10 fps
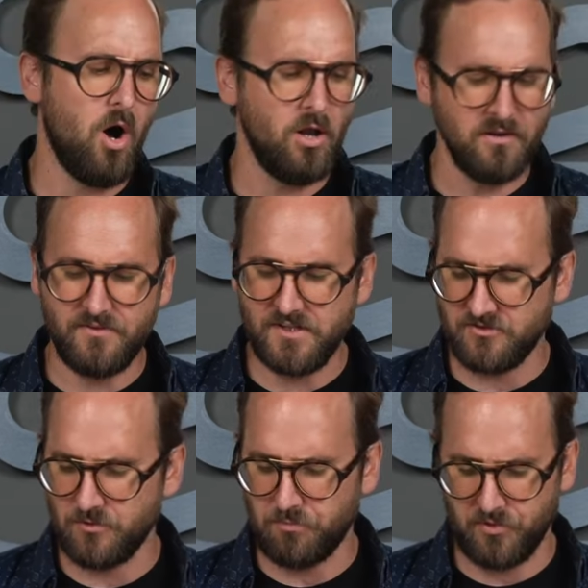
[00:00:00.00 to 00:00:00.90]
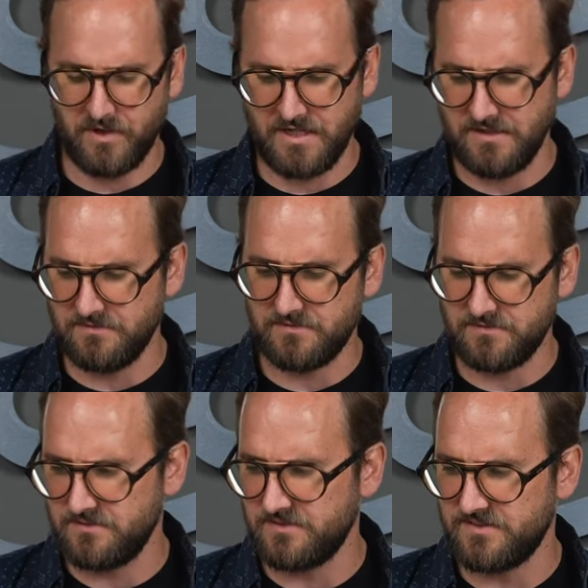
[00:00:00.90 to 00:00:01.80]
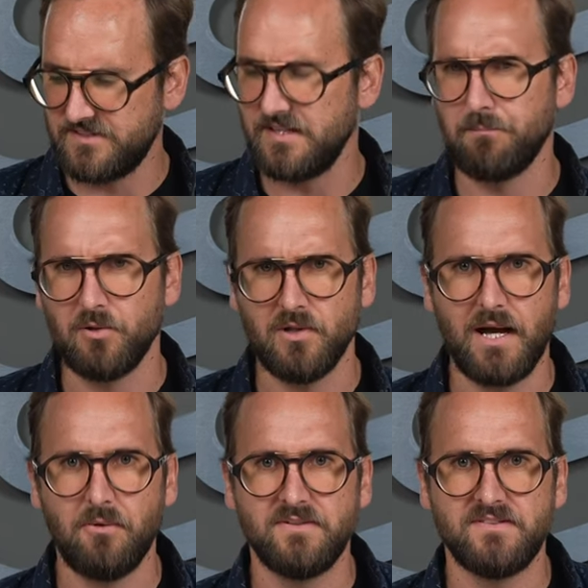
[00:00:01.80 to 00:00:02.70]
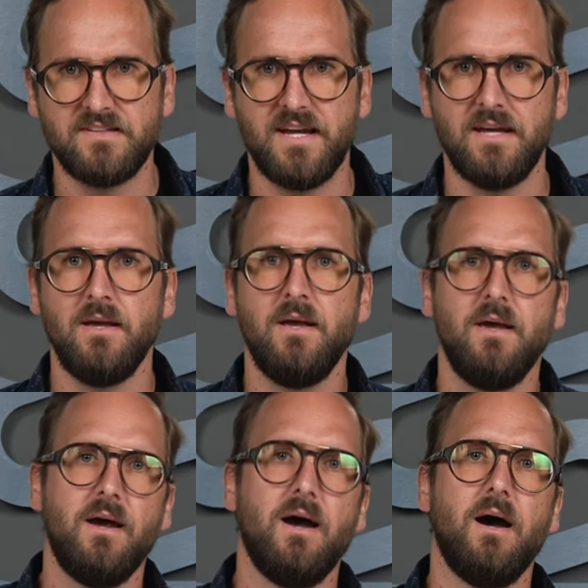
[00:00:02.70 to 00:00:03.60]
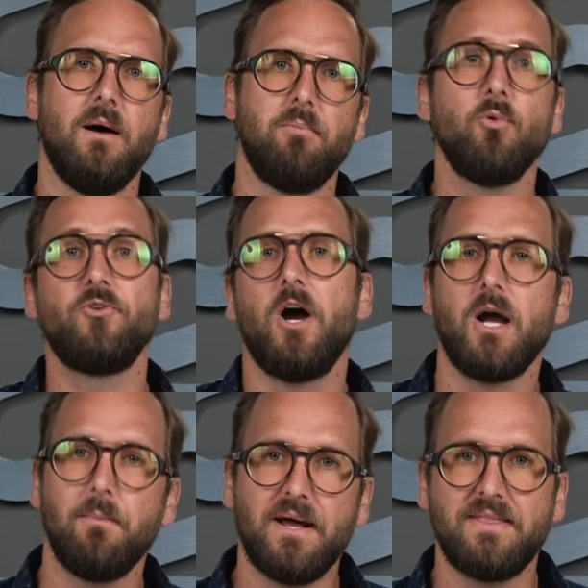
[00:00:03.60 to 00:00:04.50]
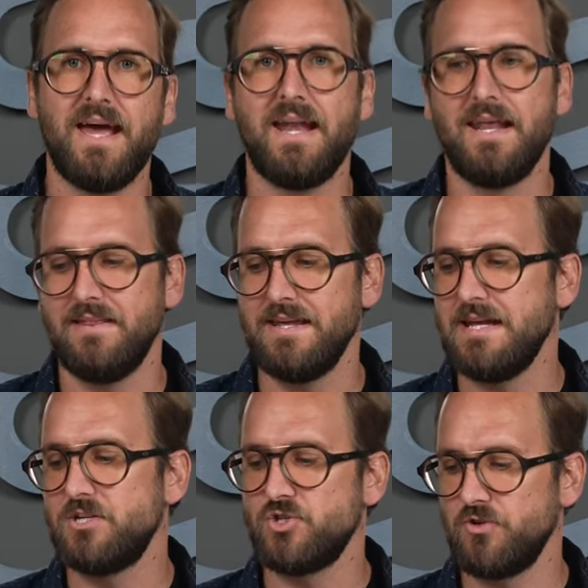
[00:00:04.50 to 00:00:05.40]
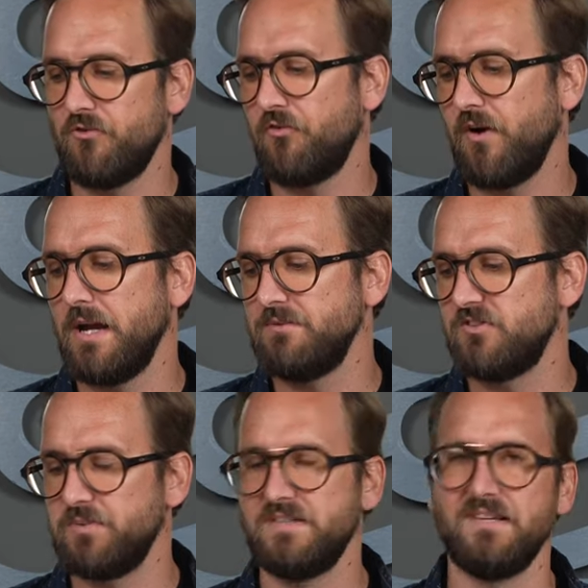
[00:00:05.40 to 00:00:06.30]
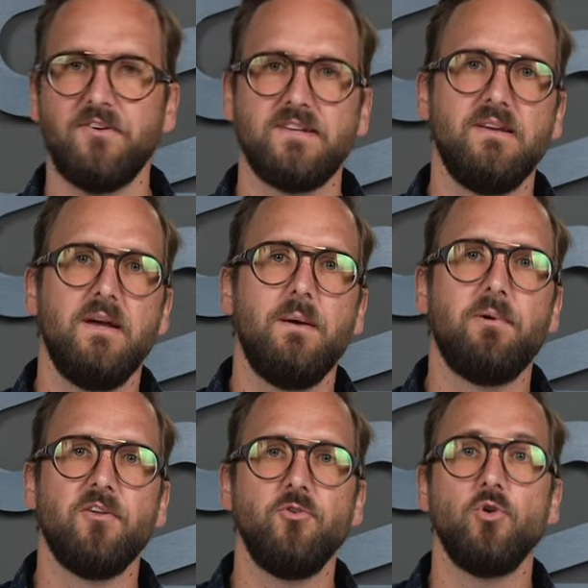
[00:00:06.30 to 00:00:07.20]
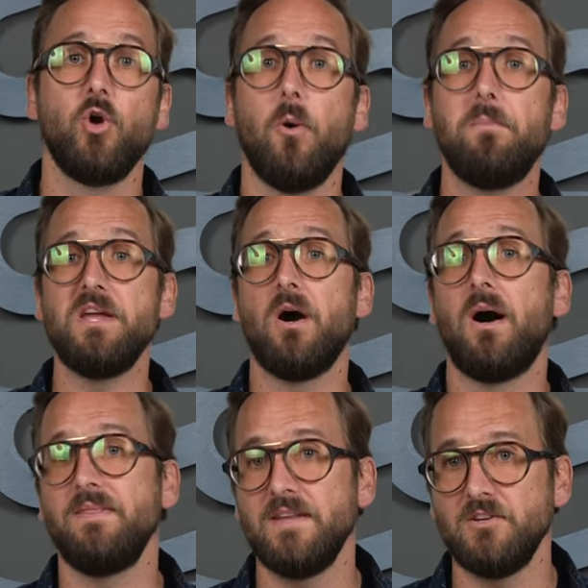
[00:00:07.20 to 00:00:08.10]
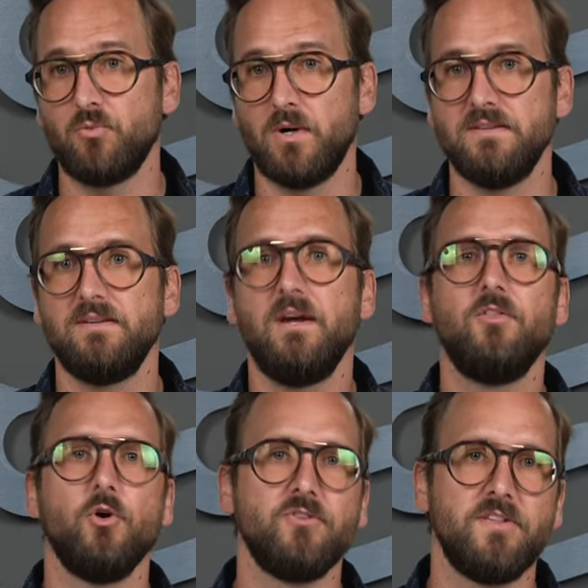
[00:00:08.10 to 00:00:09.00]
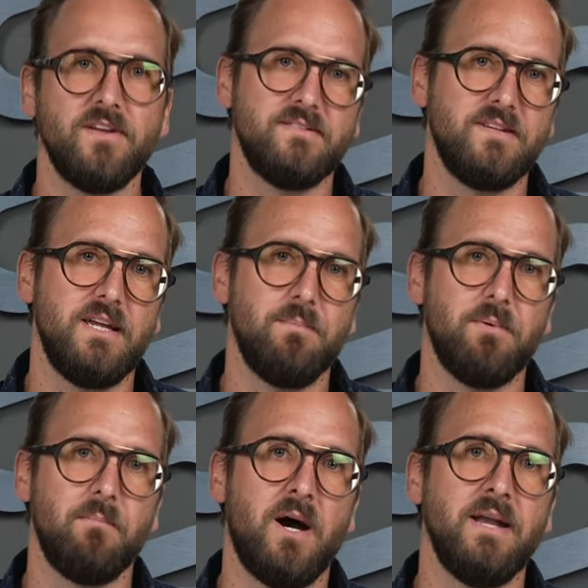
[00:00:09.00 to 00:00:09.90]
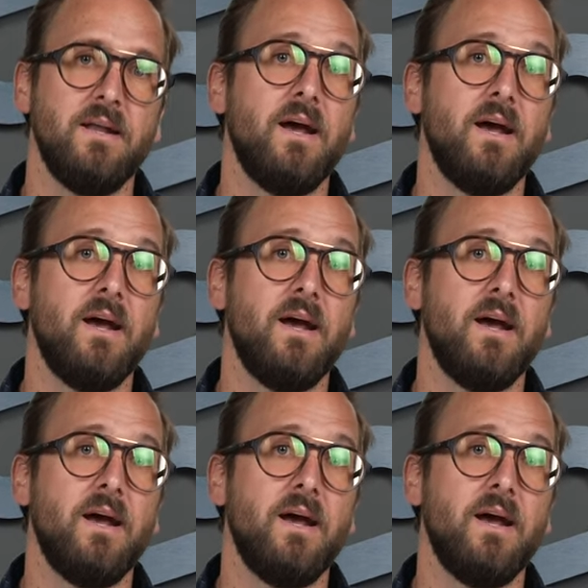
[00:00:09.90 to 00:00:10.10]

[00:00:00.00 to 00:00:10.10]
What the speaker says: All of these are pretty simple, I would say, but we'll talk about that and the each frame specifics. But if you go beyond these ones, those are things to keep in mind.